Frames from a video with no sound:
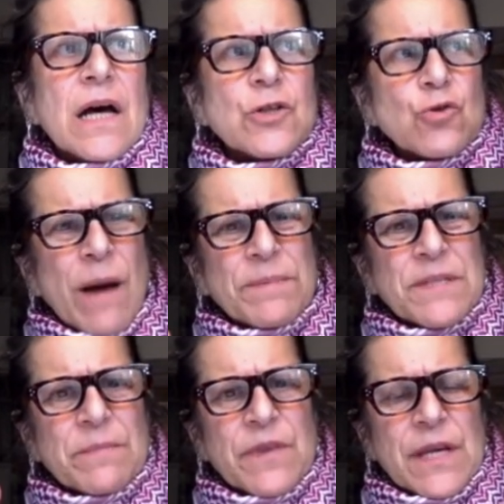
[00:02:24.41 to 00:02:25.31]
dropped
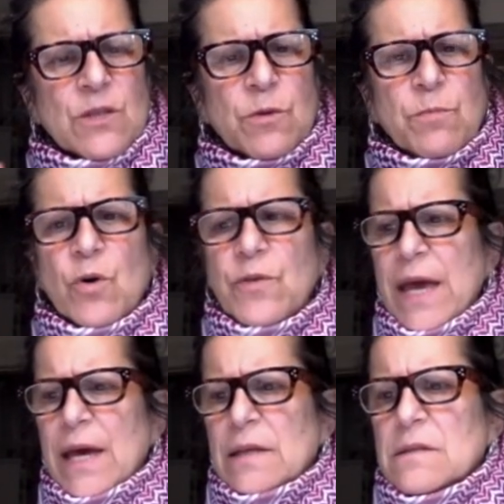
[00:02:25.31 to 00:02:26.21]
some things with both
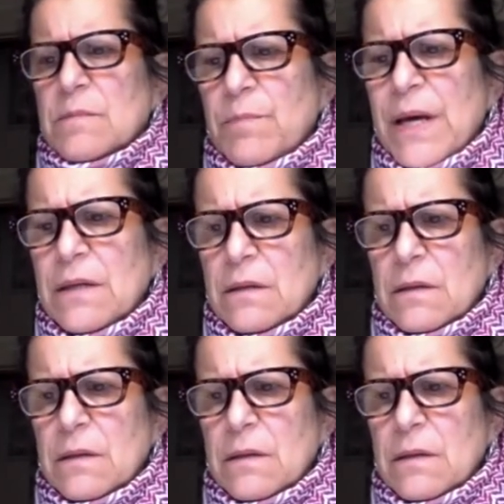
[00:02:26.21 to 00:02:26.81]
hands, but